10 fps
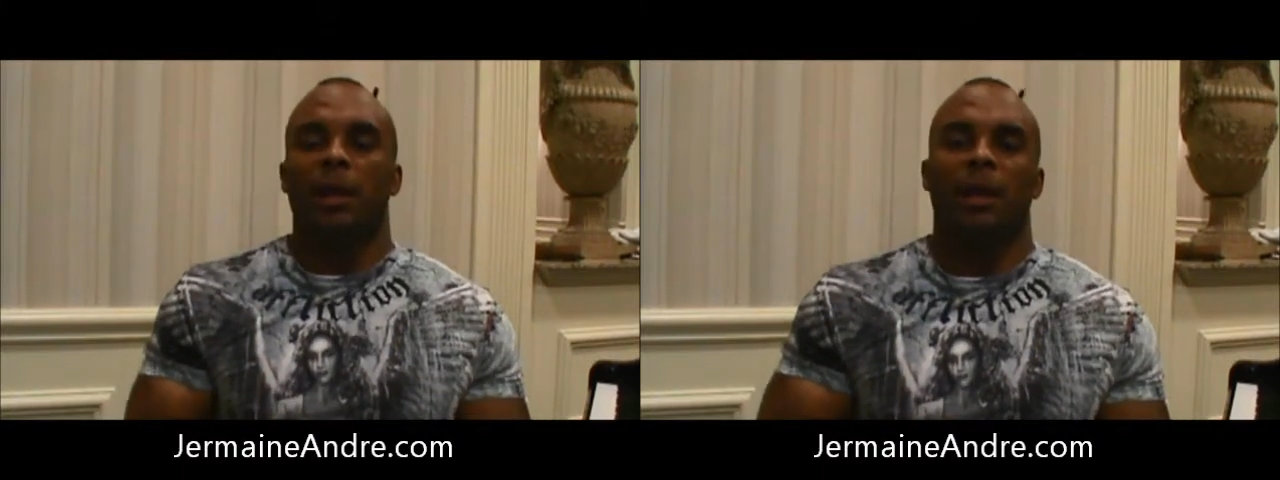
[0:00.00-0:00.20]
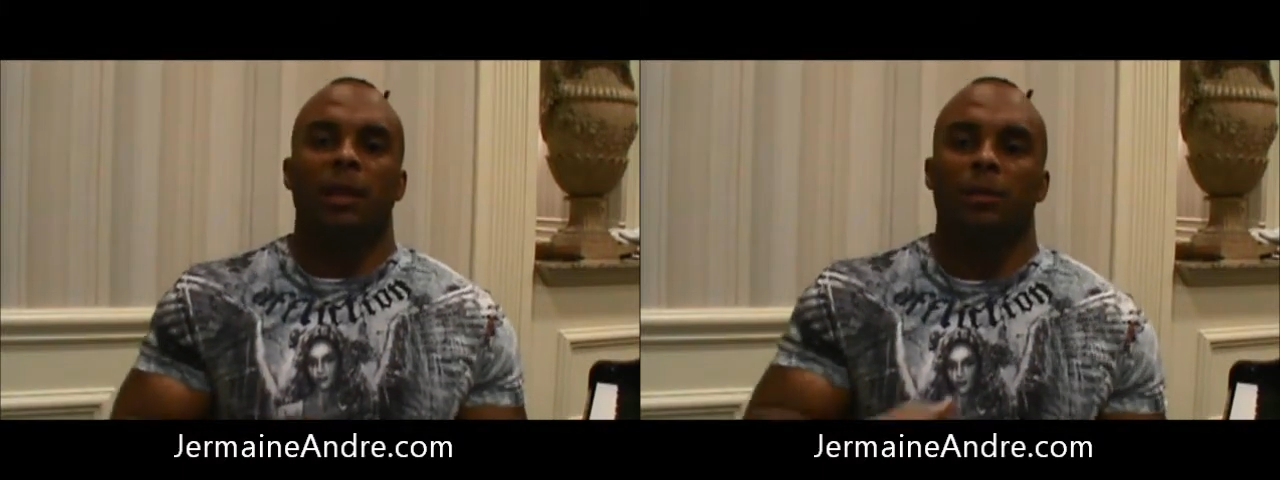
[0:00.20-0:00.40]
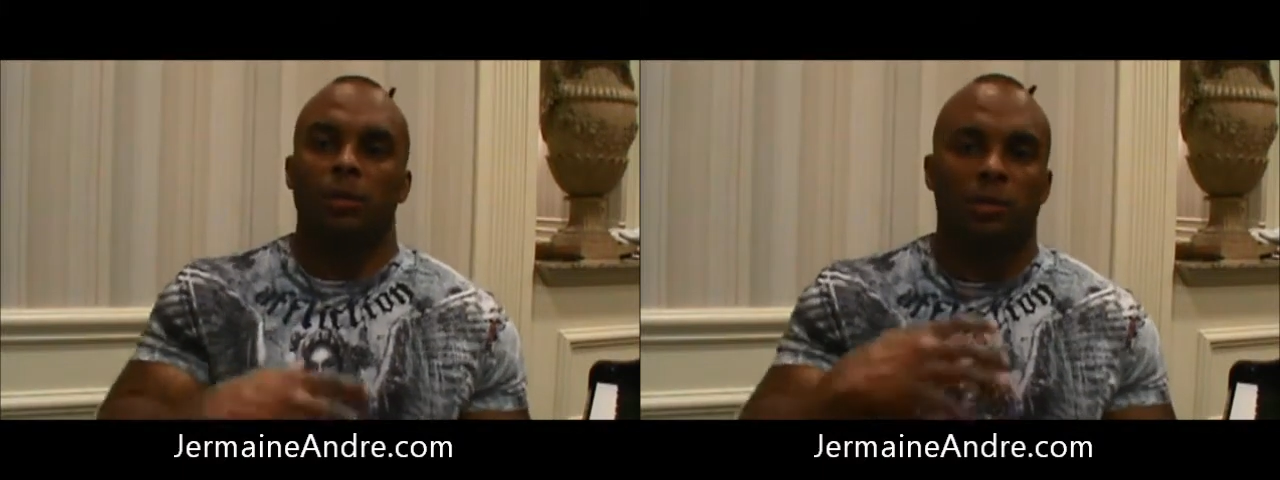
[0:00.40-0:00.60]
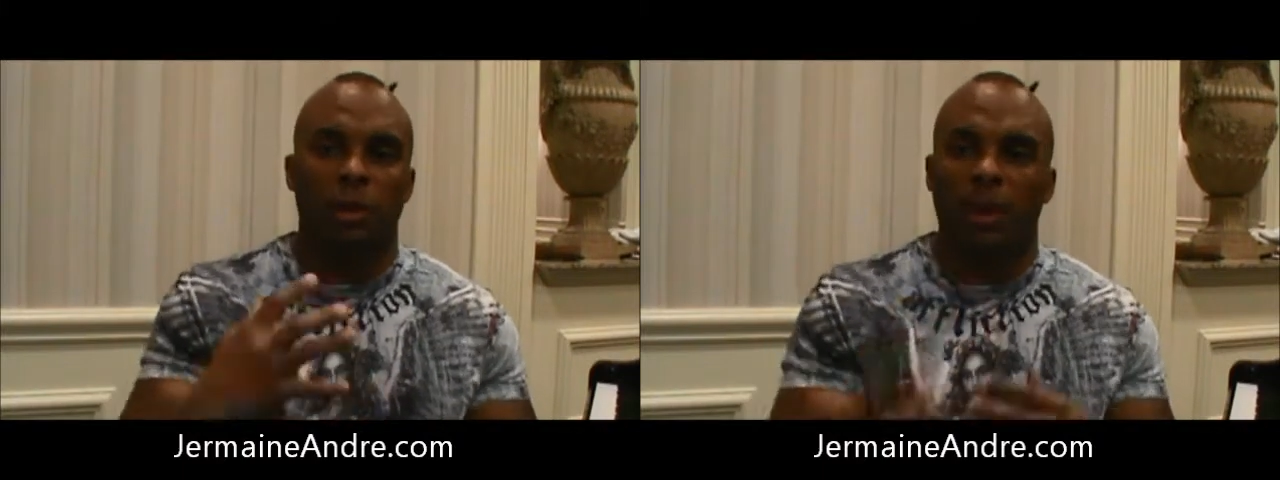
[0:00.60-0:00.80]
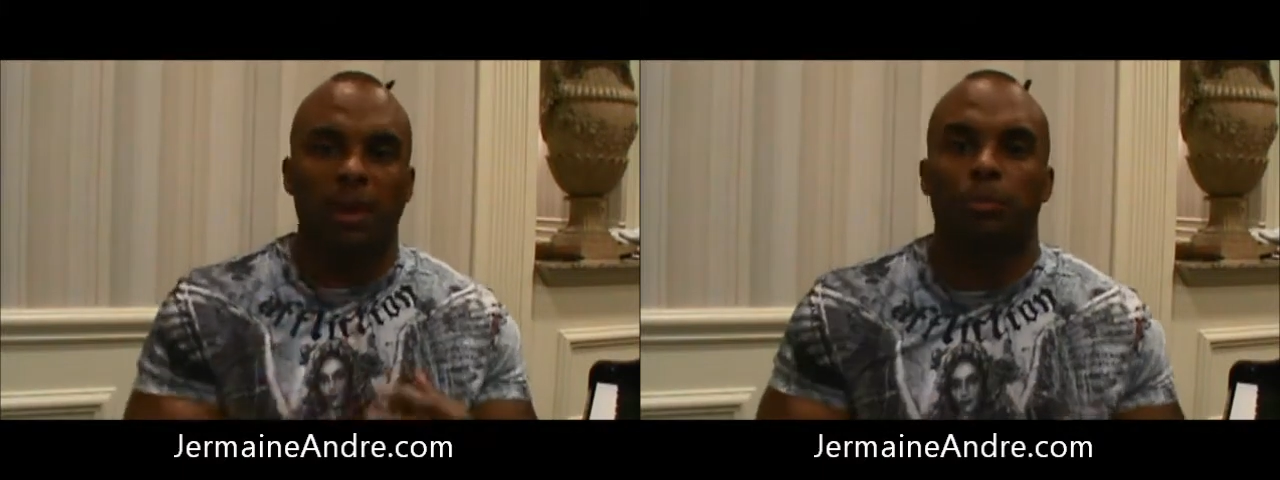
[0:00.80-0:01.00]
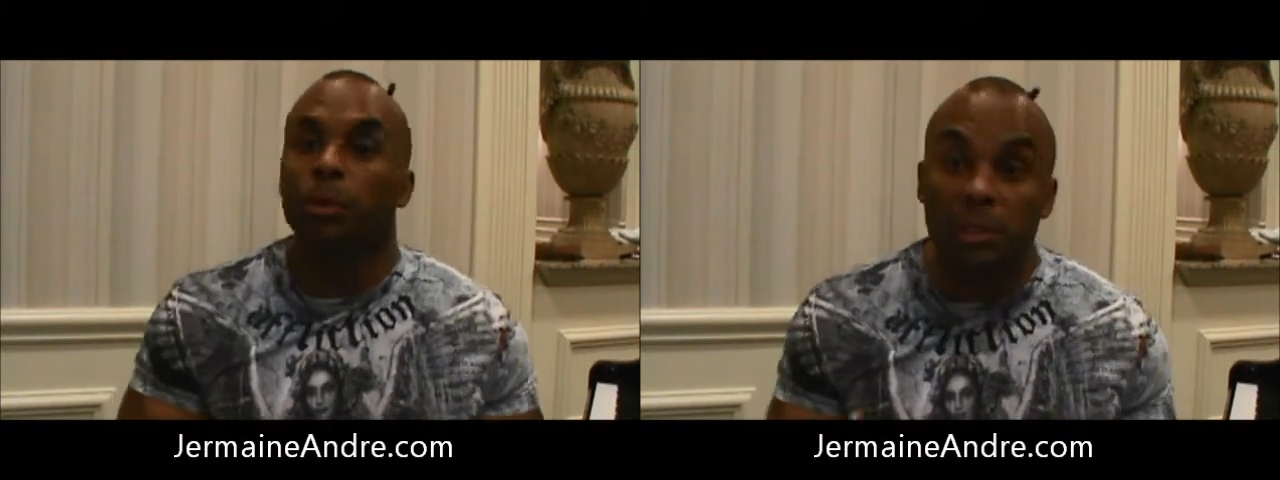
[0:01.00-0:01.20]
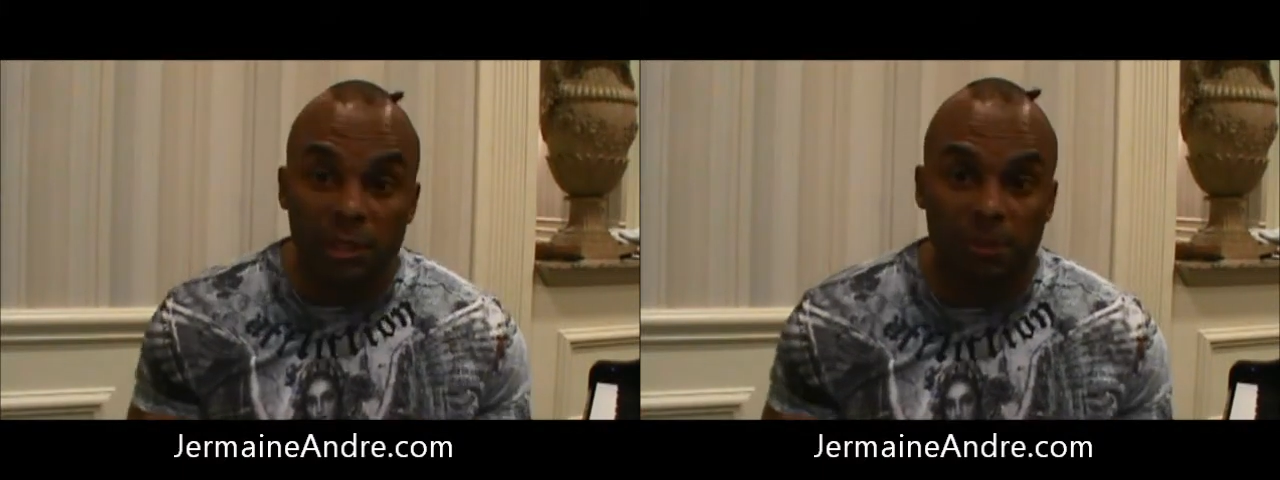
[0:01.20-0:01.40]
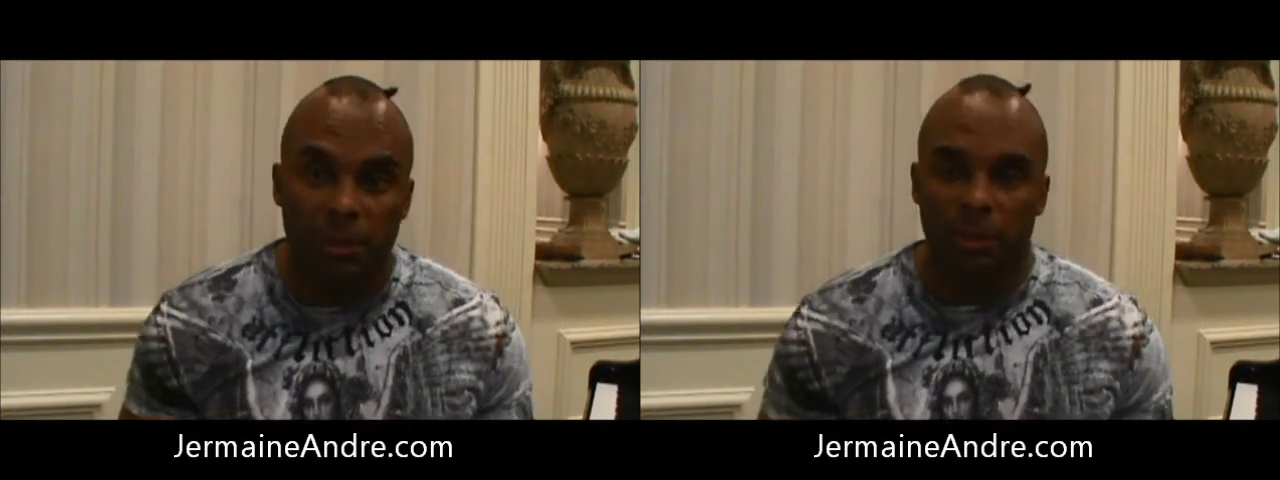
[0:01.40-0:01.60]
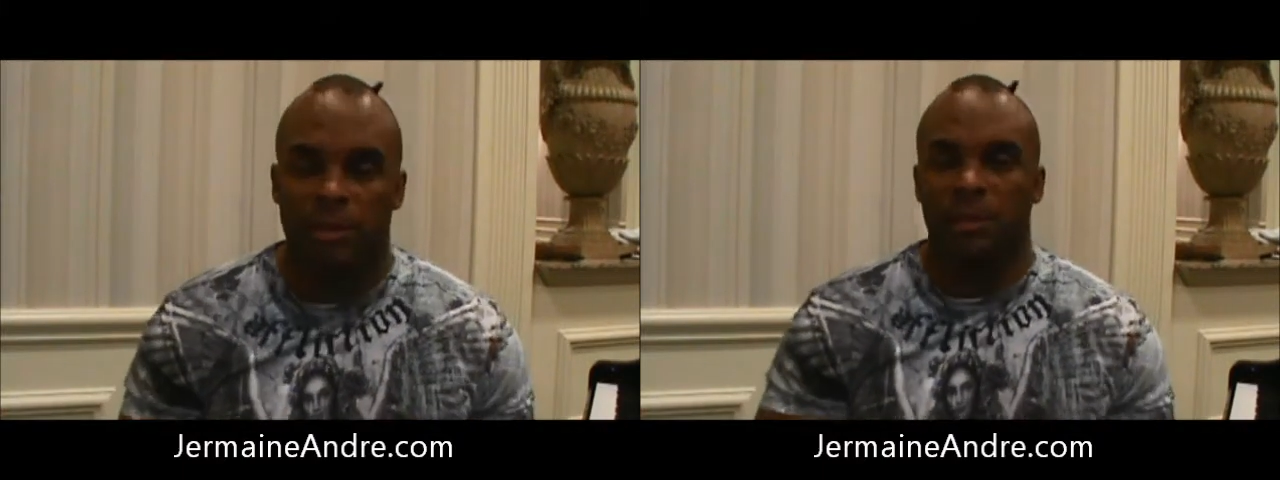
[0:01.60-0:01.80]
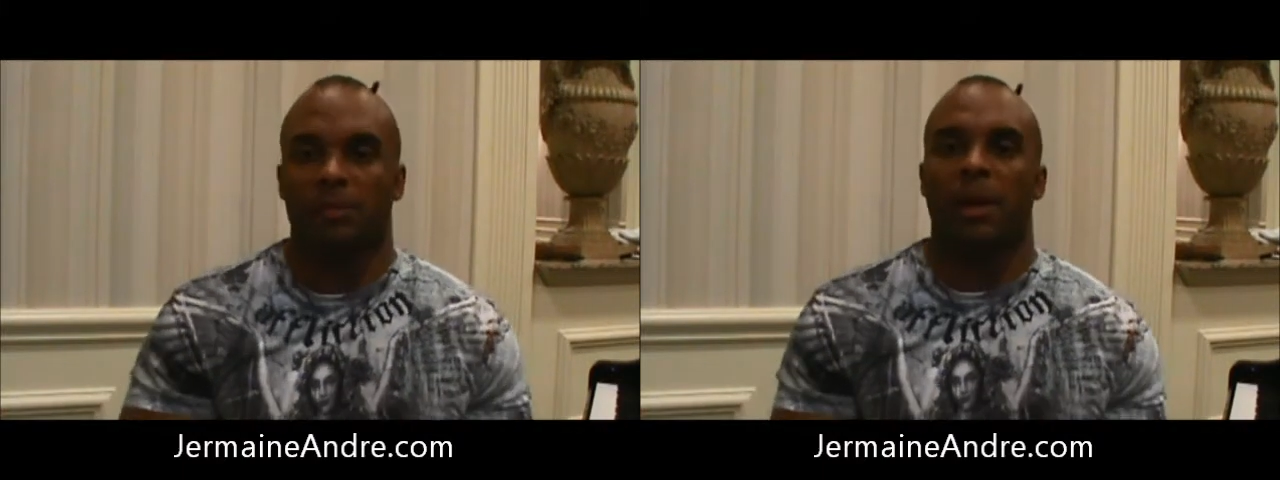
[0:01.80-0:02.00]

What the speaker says: And, share my prison experiences,